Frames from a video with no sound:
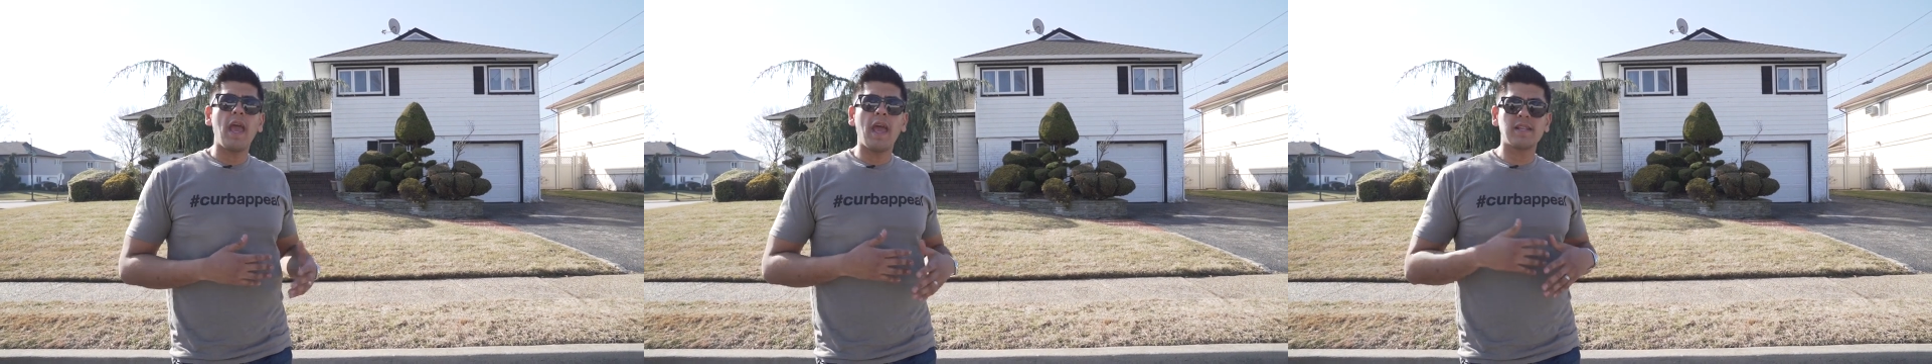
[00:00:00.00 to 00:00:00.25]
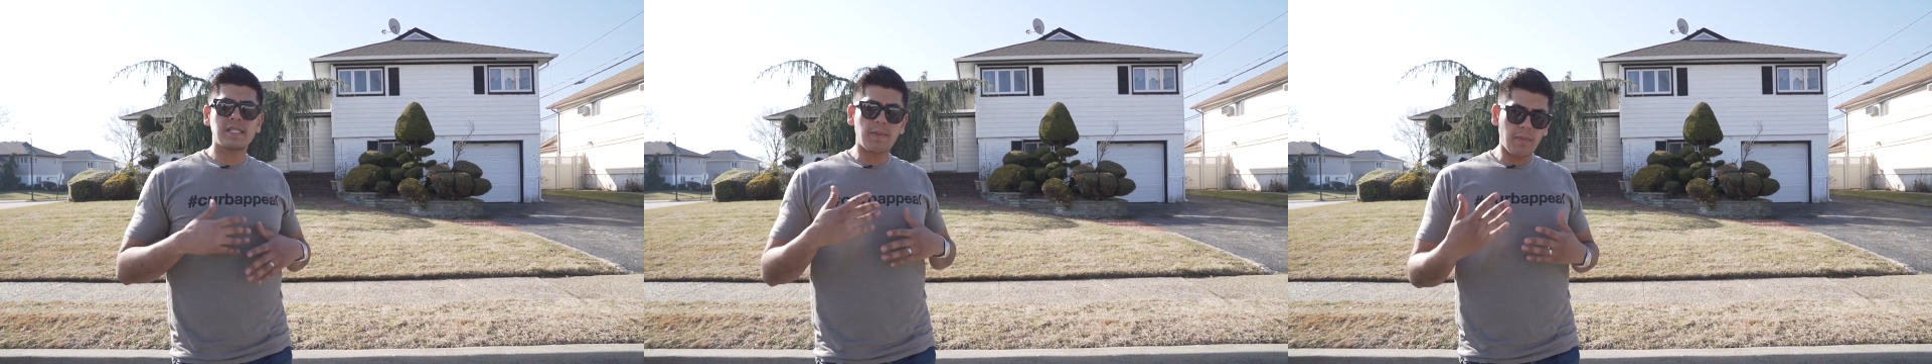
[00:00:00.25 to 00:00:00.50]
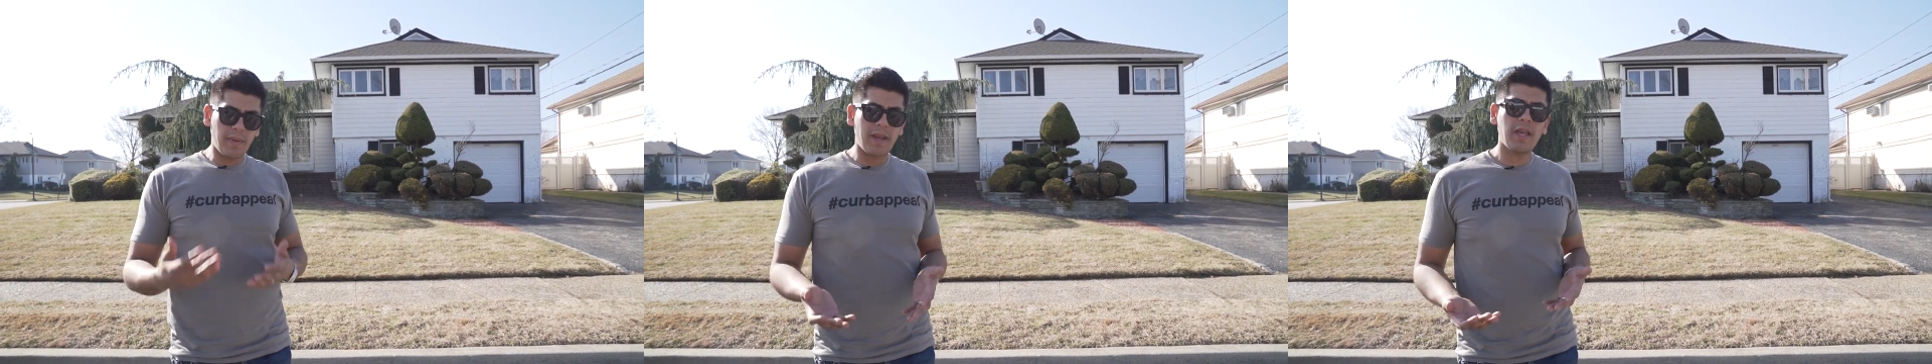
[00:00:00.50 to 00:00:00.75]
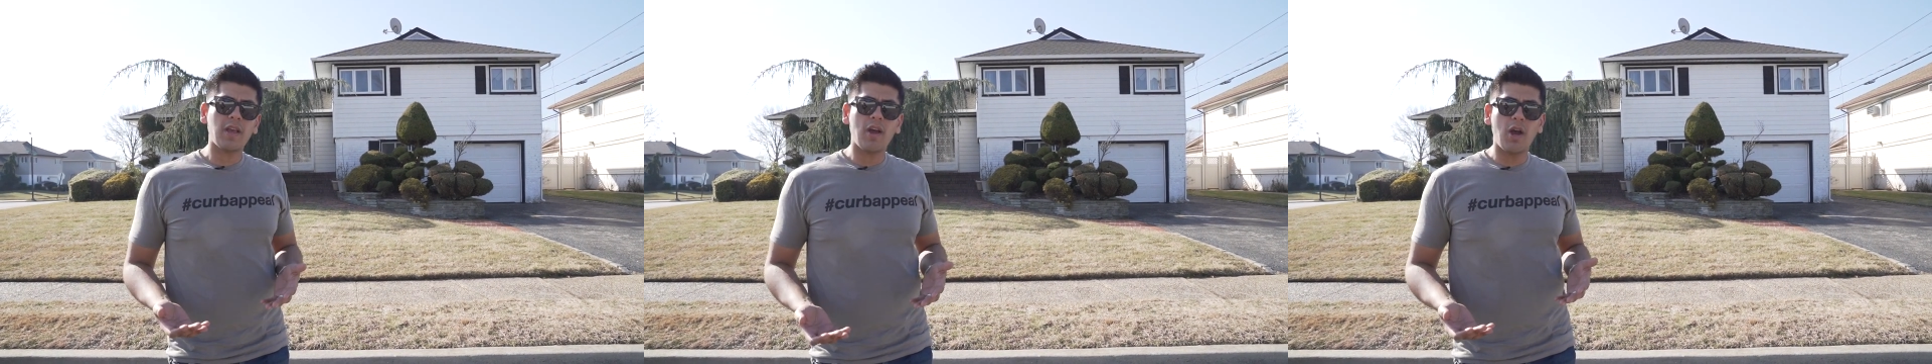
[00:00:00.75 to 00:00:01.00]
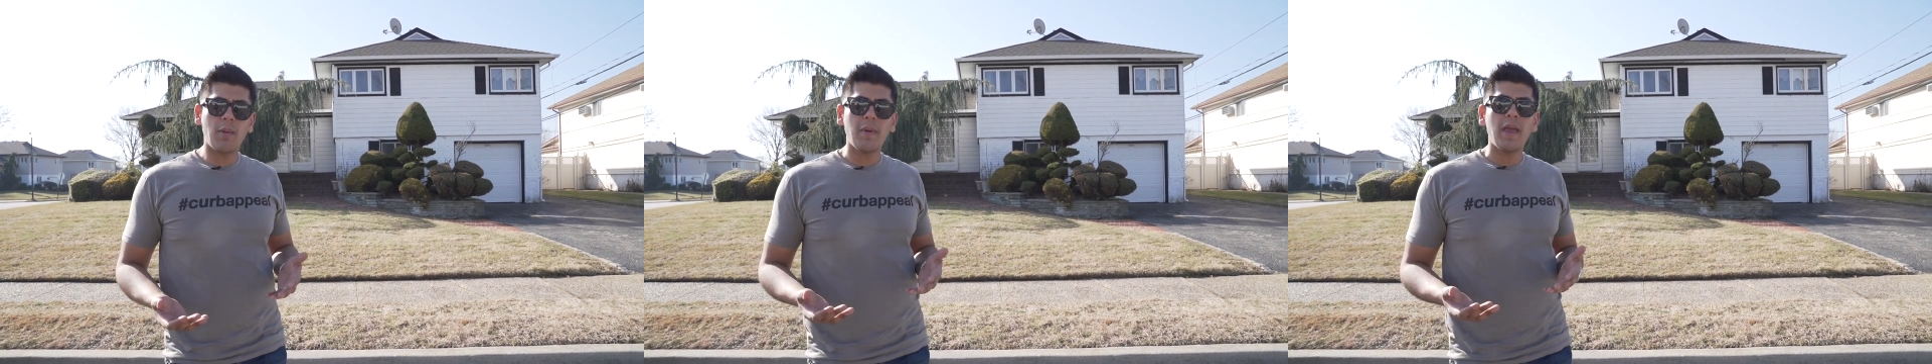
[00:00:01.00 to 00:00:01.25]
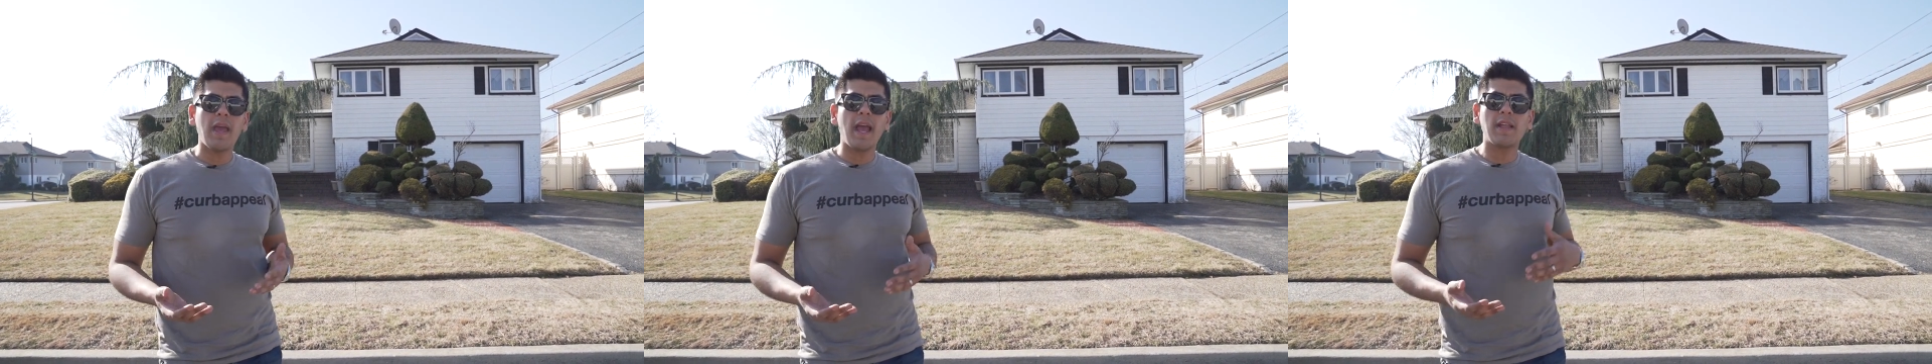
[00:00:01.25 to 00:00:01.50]
and supplement income
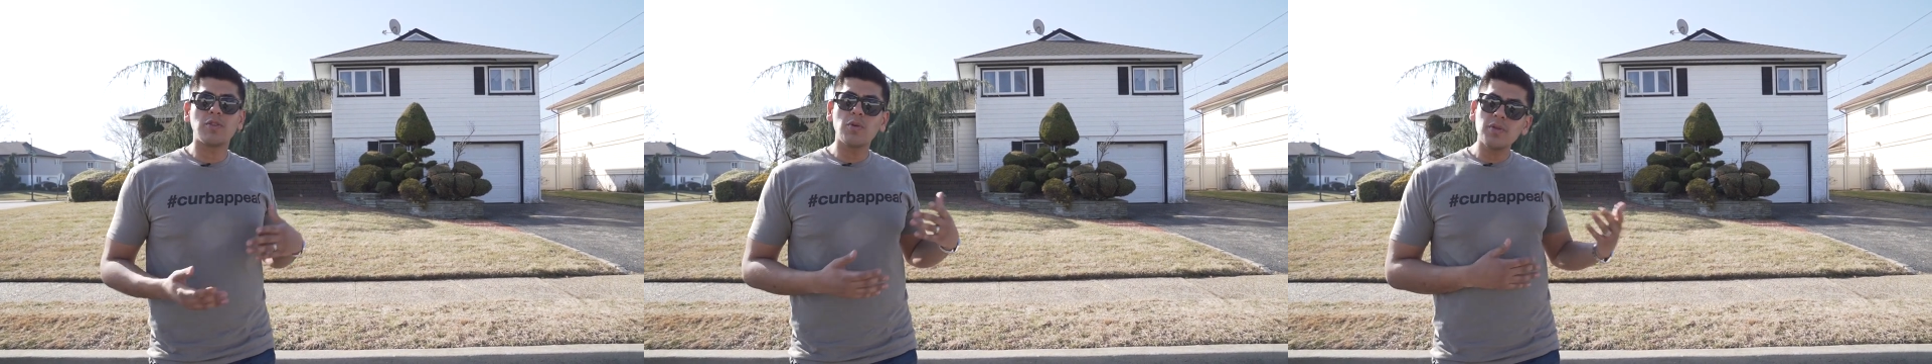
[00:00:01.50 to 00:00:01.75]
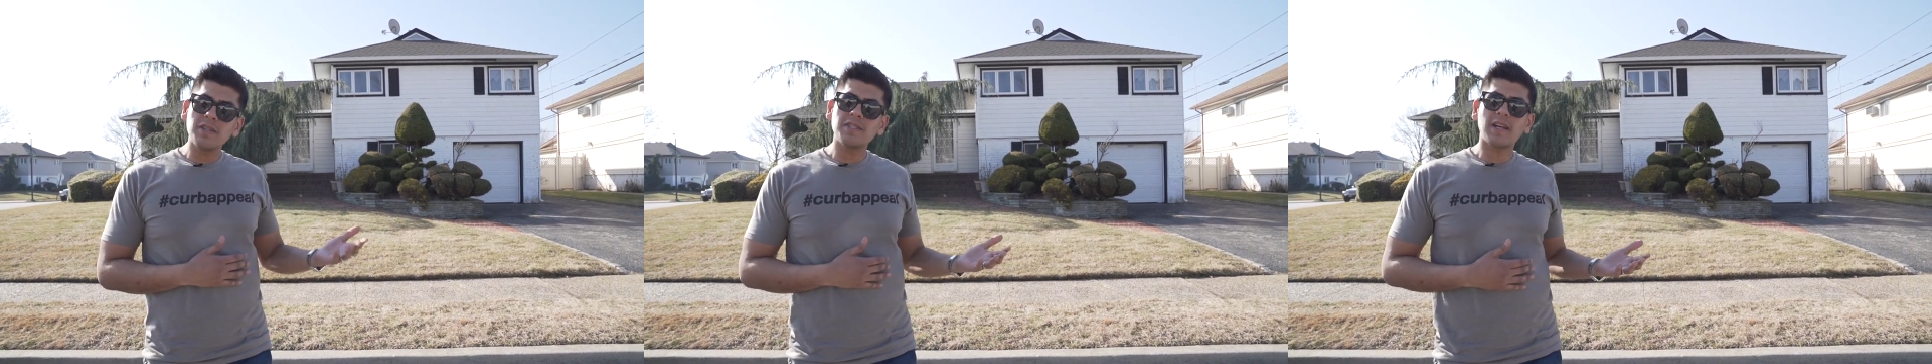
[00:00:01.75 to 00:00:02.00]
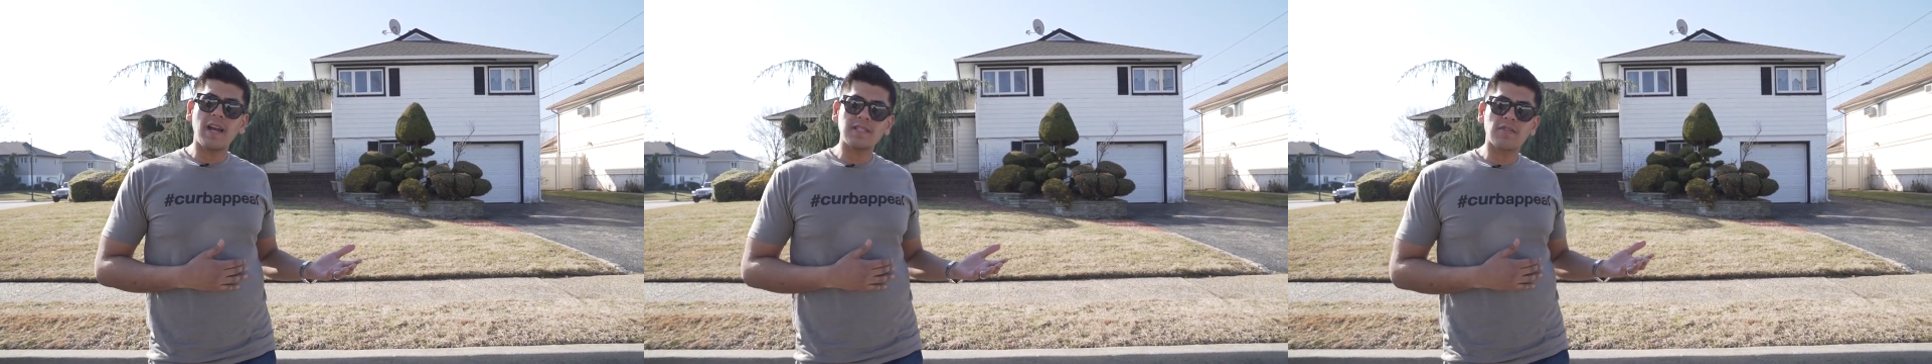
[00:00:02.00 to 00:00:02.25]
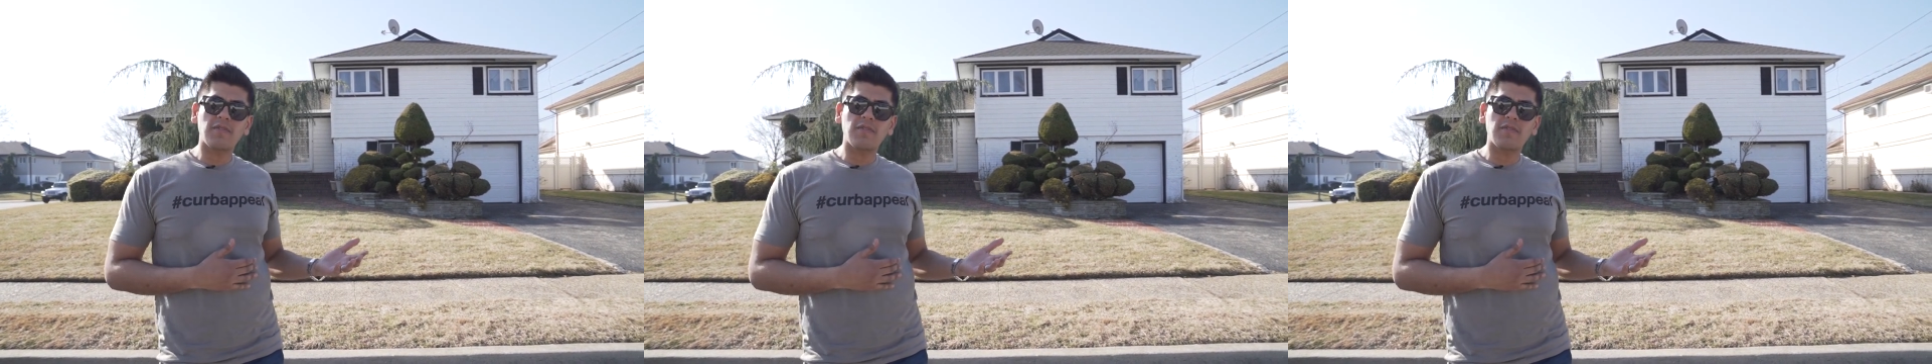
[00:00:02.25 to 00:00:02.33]
and doing these kinds